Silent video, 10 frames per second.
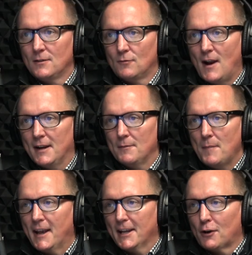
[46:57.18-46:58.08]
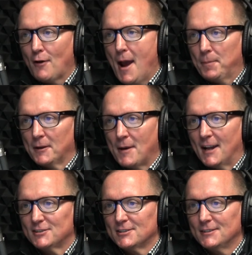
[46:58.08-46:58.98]
Right. Make it a grappling
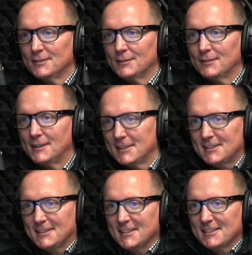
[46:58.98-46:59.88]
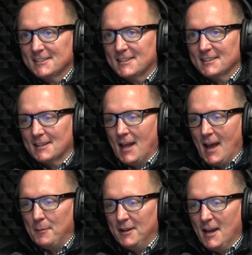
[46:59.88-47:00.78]
match. This is this is this, yeah.
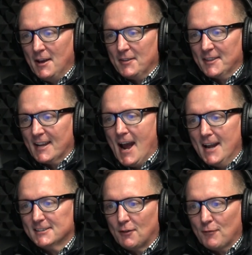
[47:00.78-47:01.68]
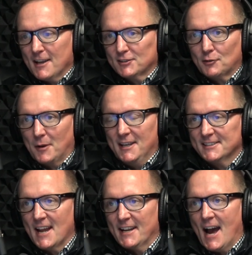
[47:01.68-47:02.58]
I mean, the guy's a or, wrestler, or, but
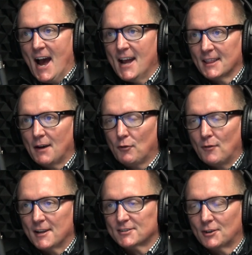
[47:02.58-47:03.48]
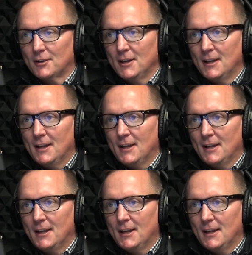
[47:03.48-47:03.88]
he's not a high level yeah. wrestler.